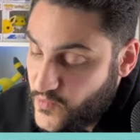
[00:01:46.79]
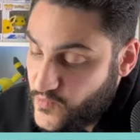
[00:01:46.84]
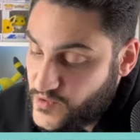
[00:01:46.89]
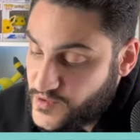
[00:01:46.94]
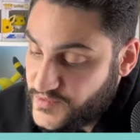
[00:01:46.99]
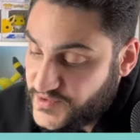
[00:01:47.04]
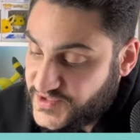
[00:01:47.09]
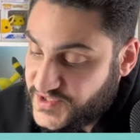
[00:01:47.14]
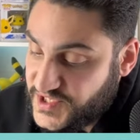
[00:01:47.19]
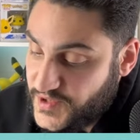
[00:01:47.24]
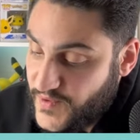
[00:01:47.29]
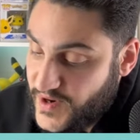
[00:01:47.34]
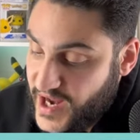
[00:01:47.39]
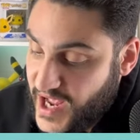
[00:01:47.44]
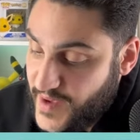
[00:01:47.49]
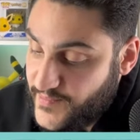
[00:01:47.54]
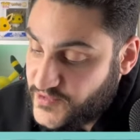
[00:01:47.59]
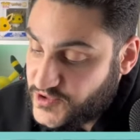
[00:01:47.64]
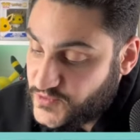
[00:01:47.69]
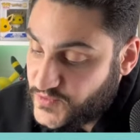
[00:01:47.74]
We will see what
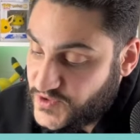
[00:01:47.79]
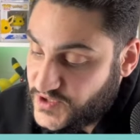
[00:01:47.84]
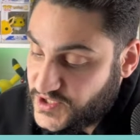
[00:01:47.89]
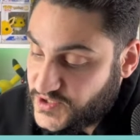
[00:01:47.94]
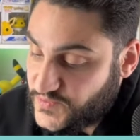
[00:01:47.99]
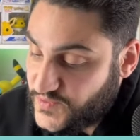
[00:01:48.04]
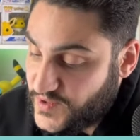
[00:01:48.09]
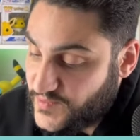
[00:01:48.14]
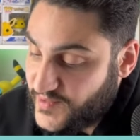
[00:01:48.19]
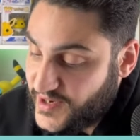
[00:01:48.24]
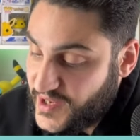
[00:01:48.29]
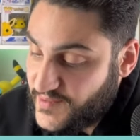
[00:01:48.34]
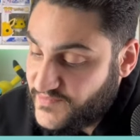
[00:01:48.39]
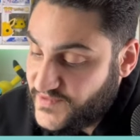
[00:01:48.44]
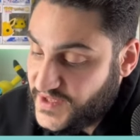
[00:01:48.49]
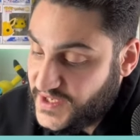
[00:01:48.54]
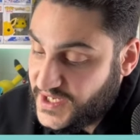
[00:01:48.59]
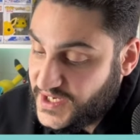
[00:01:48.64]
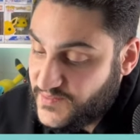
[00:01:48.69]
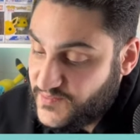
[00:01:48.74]
happens with this one, but I'm
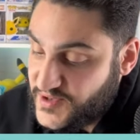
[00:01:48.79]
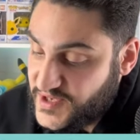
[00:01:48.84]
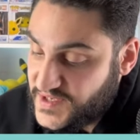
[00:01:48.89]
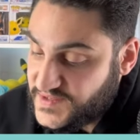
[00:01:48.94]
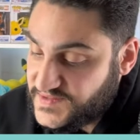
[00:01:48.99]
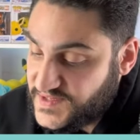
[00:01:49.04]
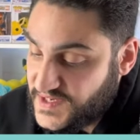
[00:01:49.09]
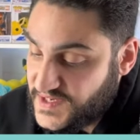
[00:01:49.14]
thinking a PSA